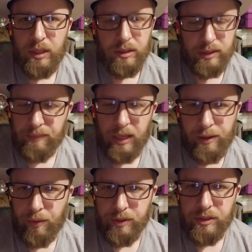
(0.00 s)
so I'm not
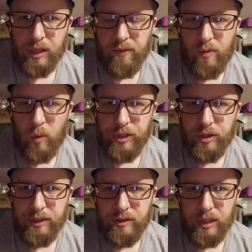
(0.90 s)
interested in giving away
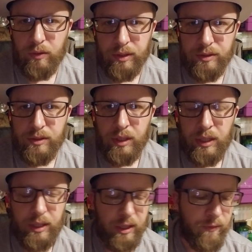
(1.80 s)
trade secrets
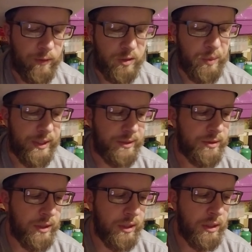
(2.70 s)
in the first place.